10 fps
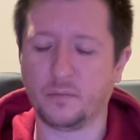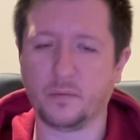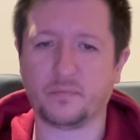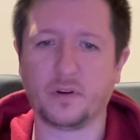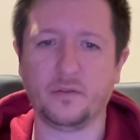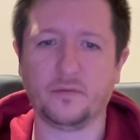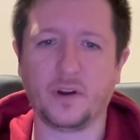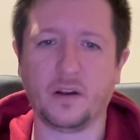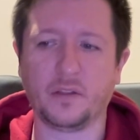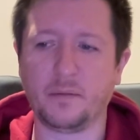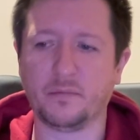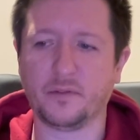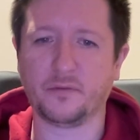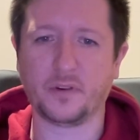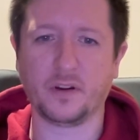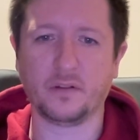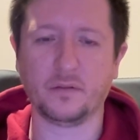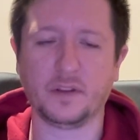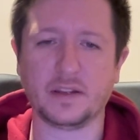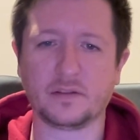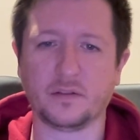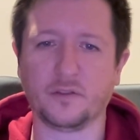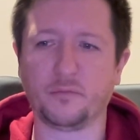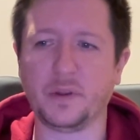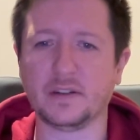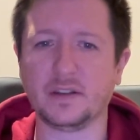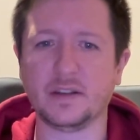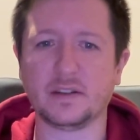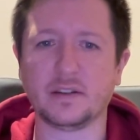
what profile they prefer, all this sort of business.